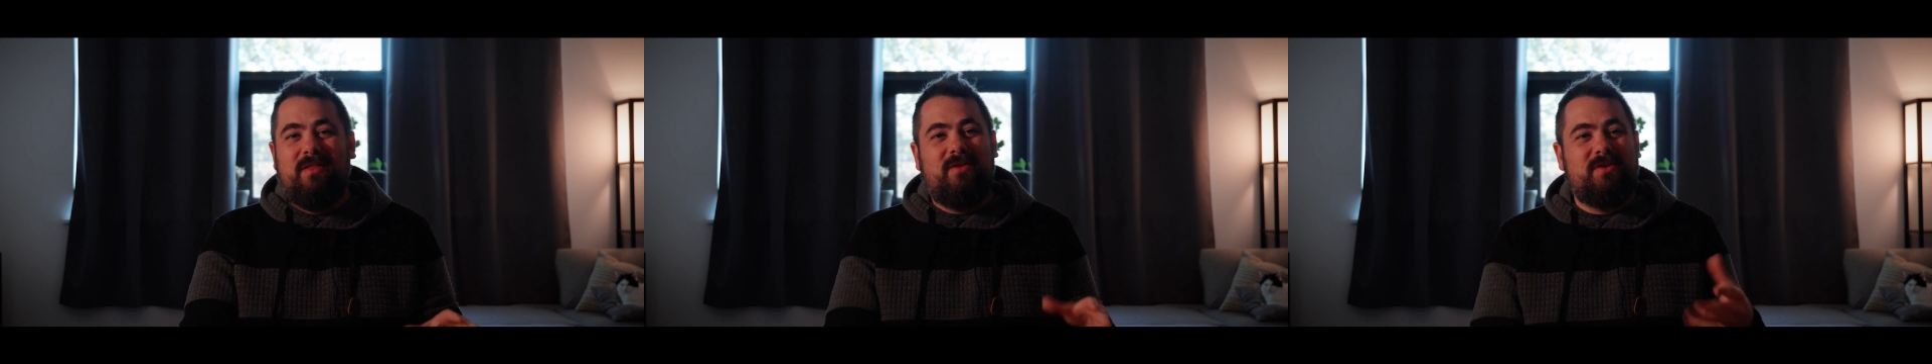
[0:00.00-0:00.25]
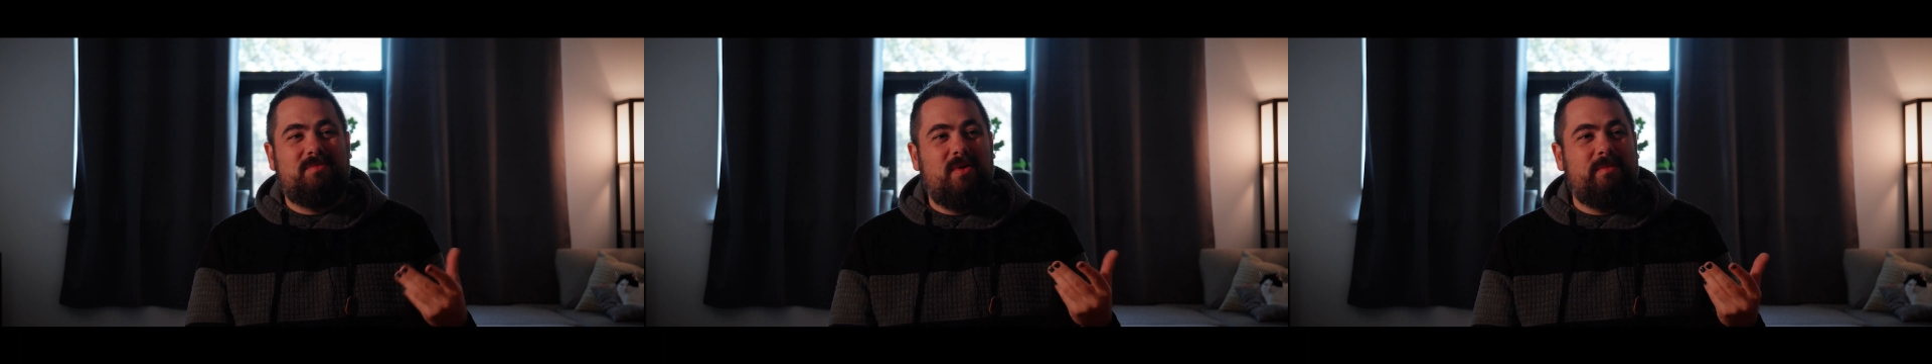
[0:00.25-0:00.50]

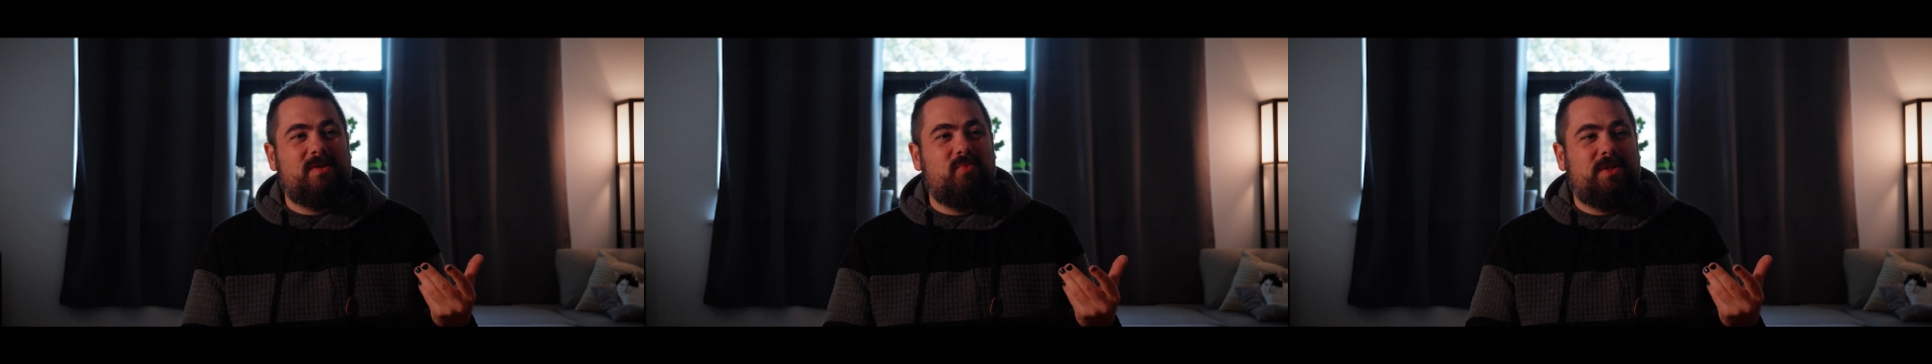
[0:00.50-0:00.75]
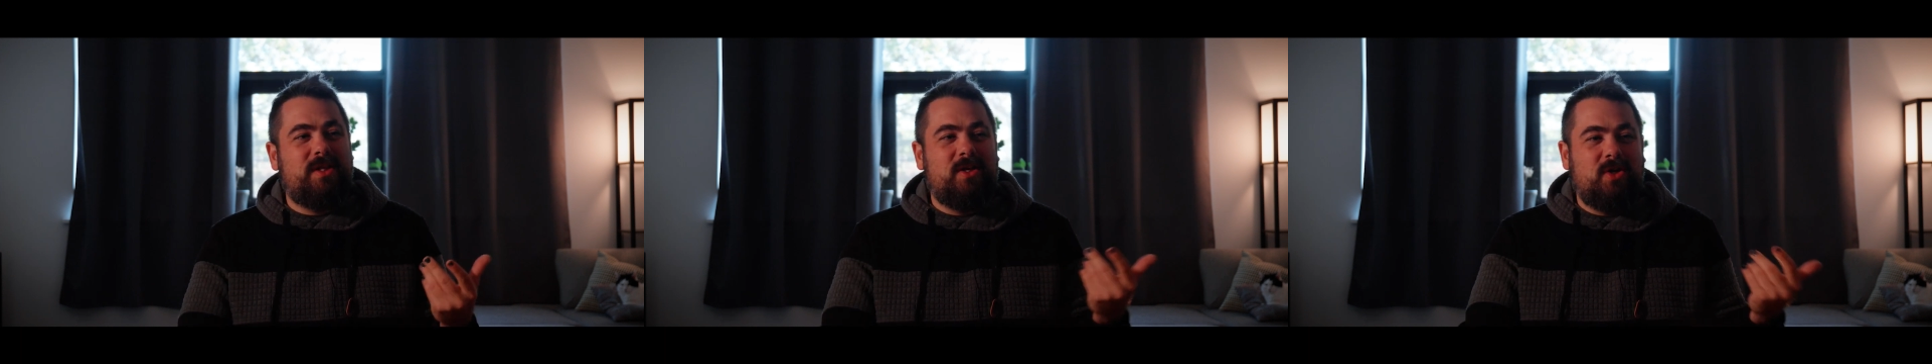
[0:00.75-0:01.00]
There's moments
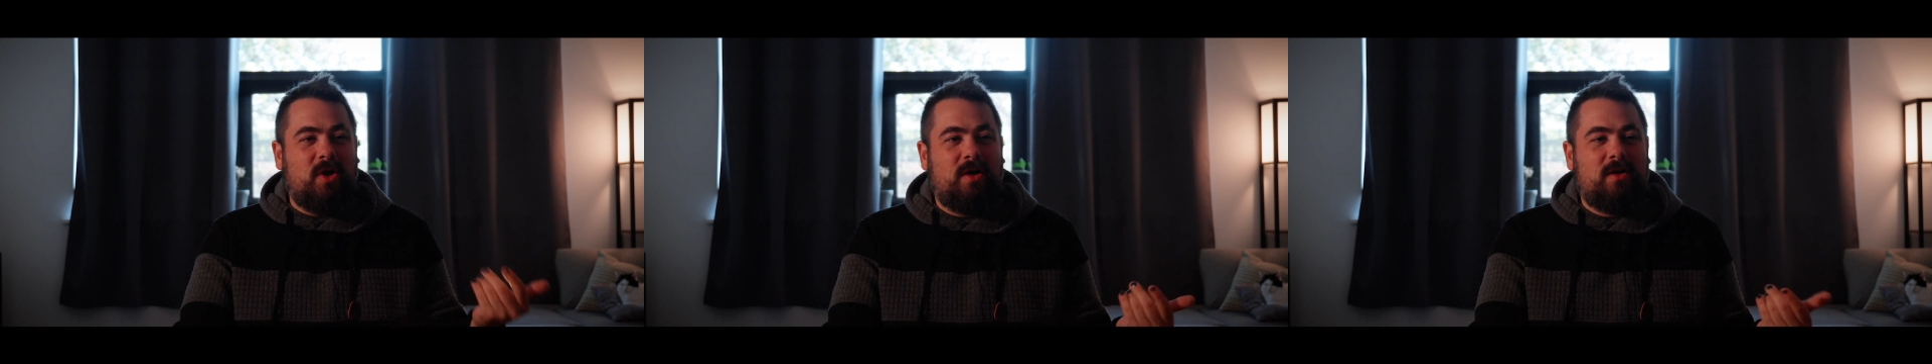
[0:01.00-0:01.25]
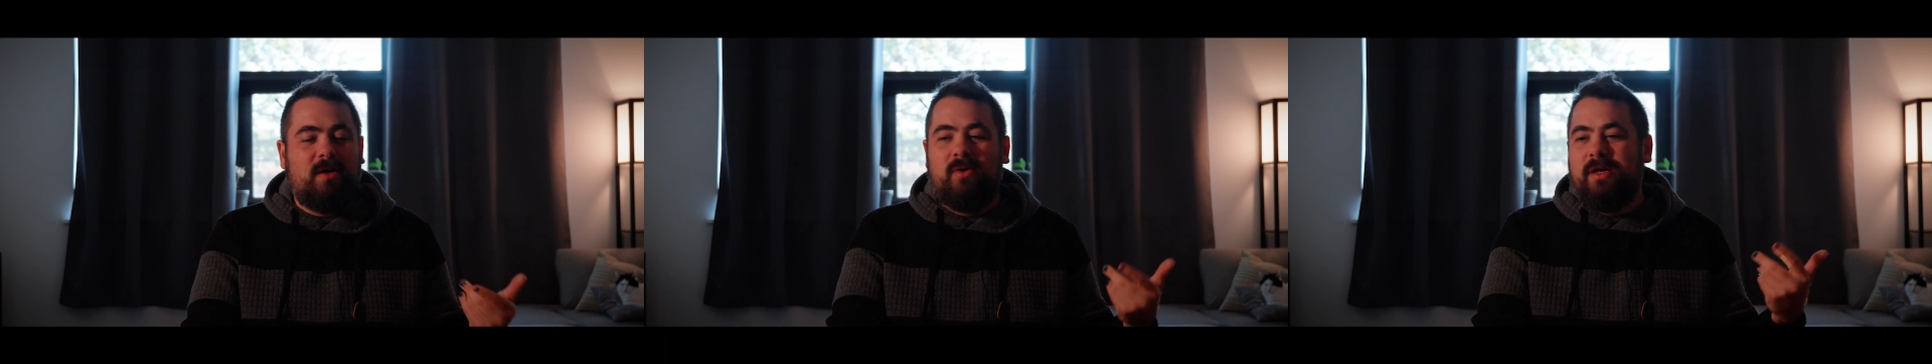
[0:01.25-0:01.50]
with the
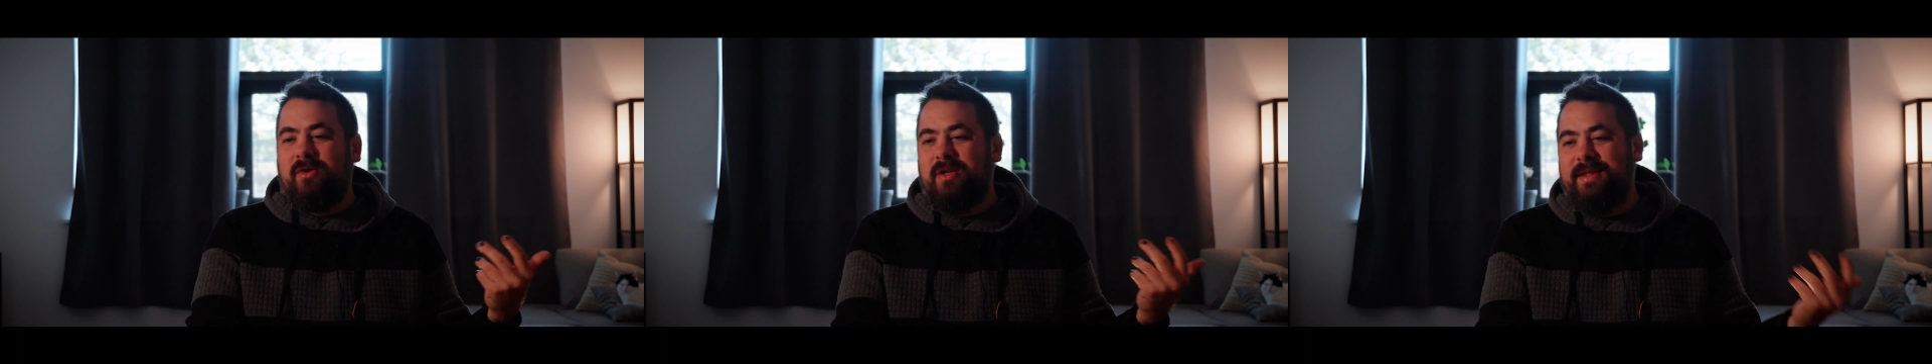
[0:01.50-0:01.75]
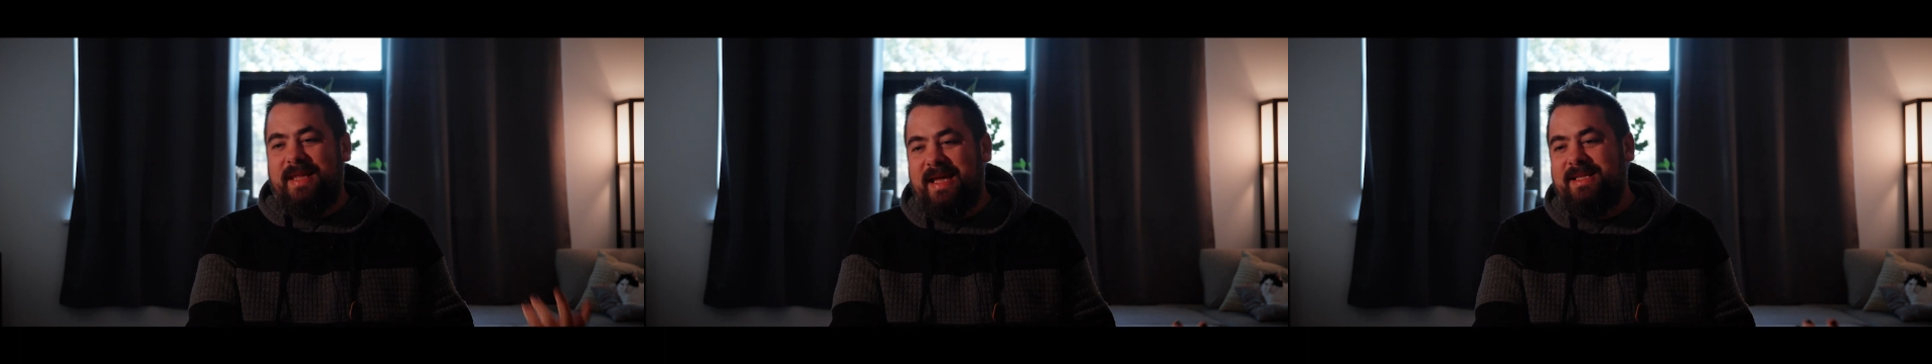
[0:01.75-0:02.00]
daughter going
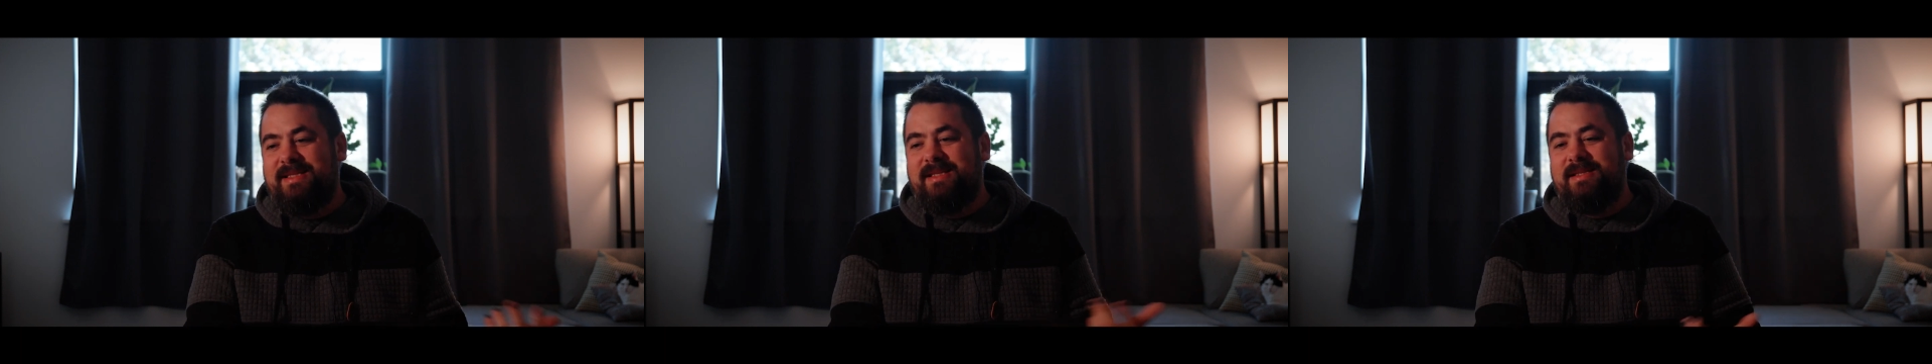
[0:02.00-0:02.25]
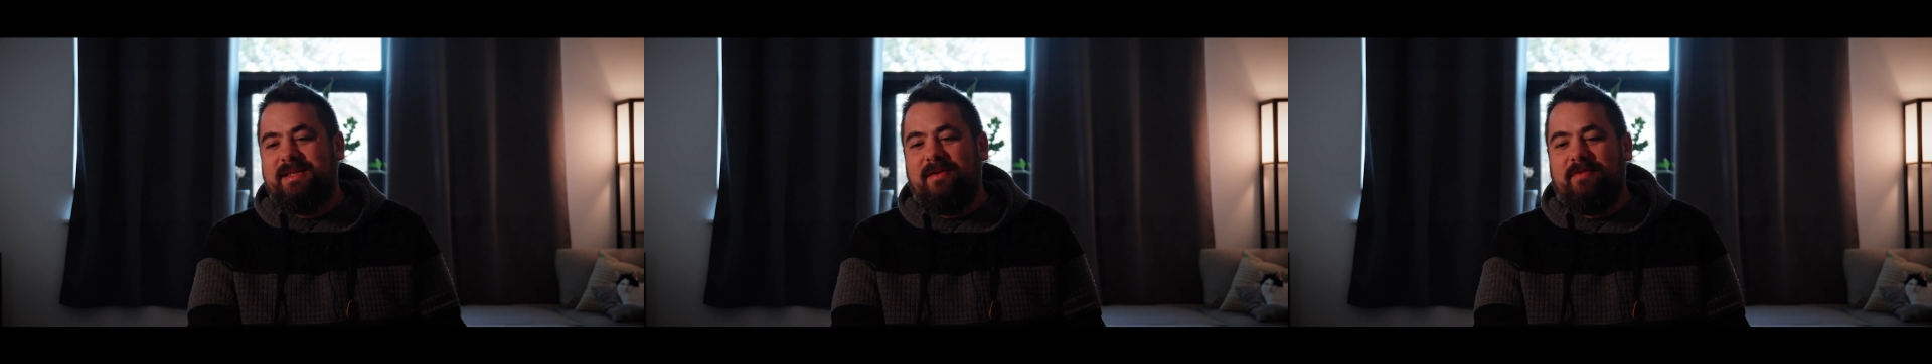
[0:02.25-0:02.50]
on dates
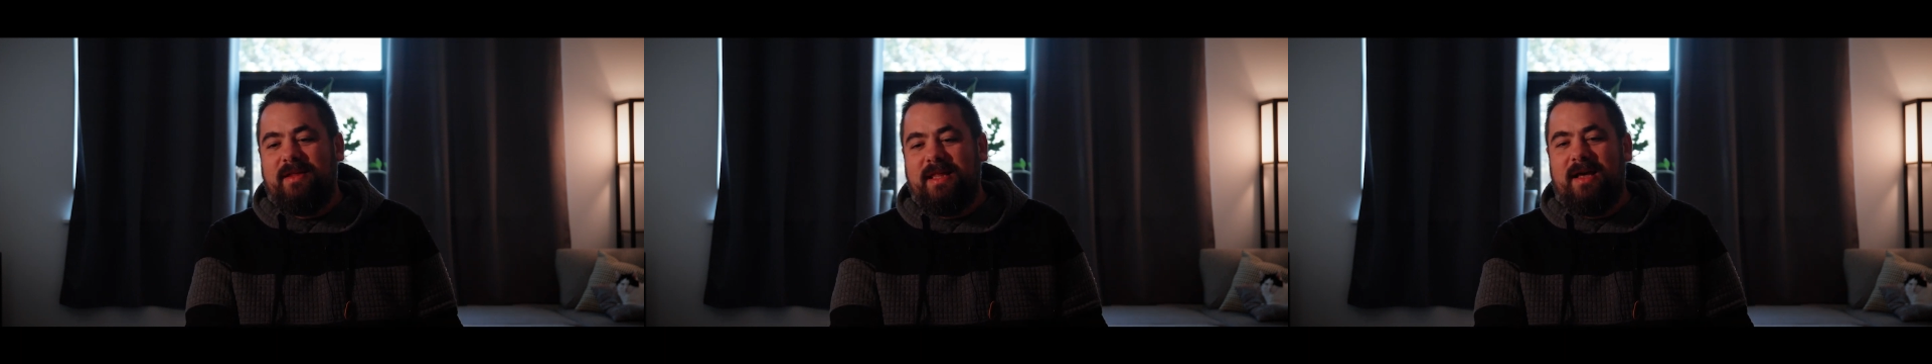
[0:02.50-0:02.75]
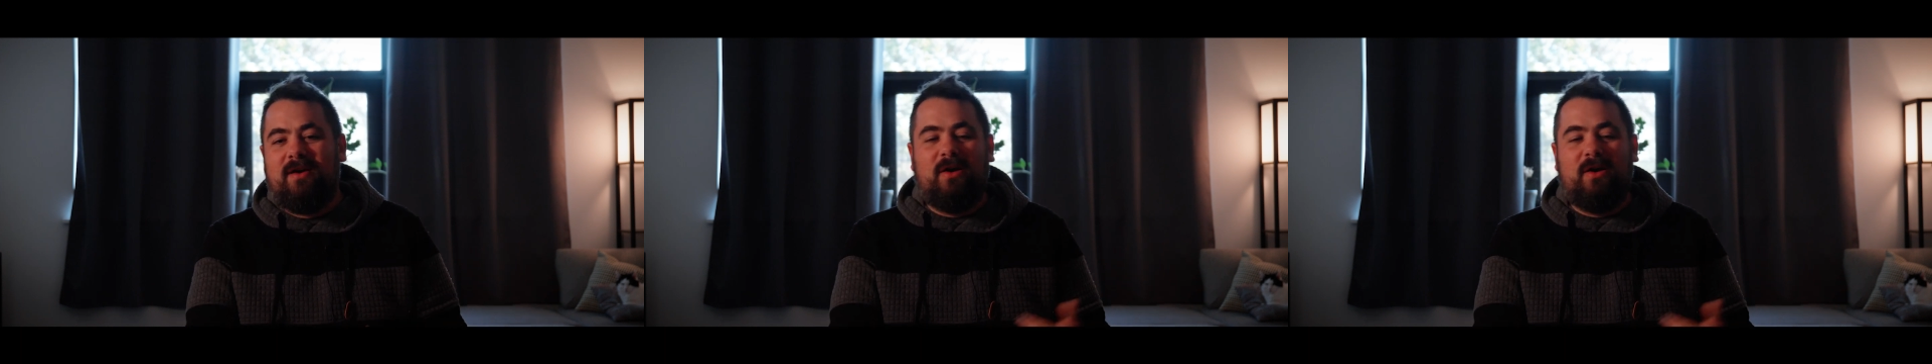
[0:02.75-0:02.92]
and stuff like that,